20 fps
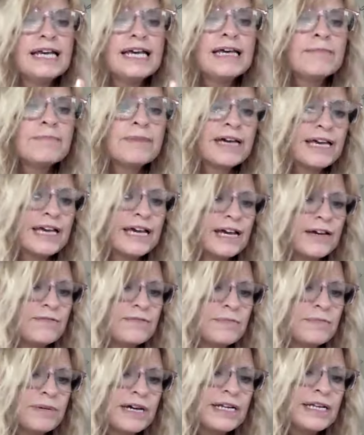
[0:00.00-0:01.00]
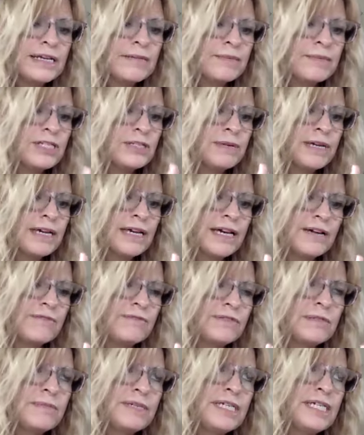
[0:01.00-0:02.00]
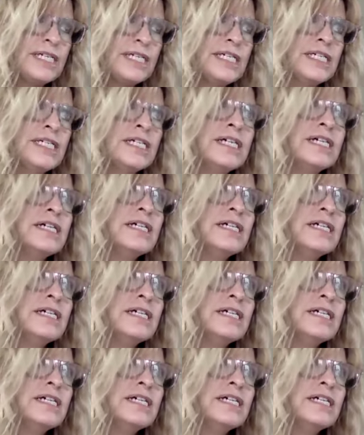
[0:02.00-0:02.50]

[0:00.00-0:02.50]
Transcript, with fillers: it might have body image might have to be